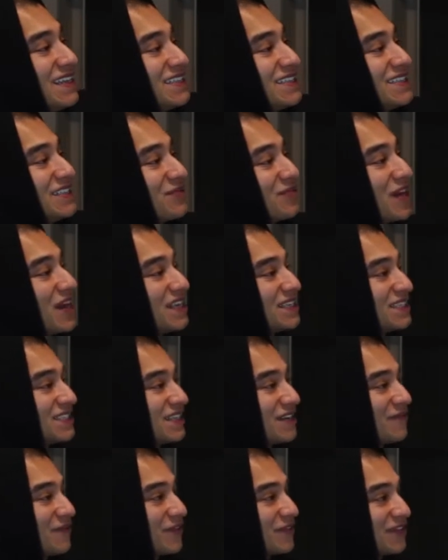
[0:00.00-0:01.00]
to rest
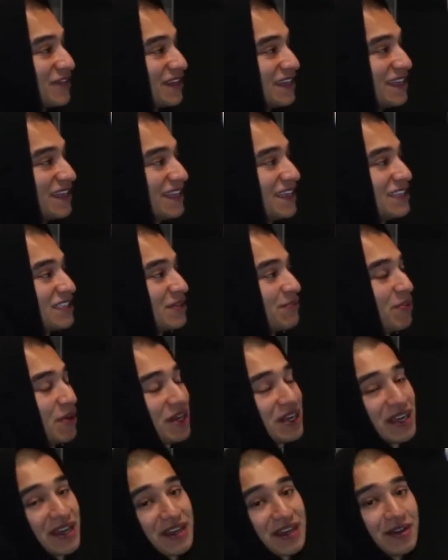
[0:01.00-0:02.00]
differently
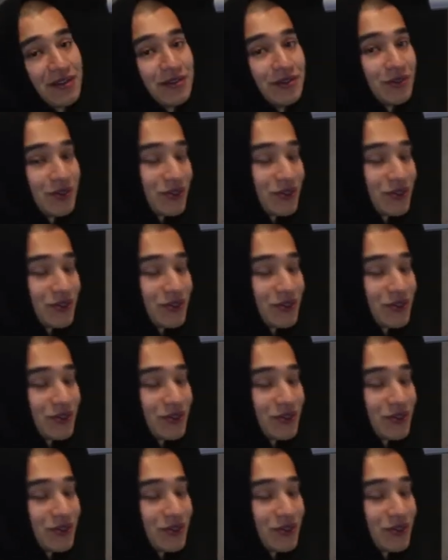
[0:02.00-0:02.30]
depending on how you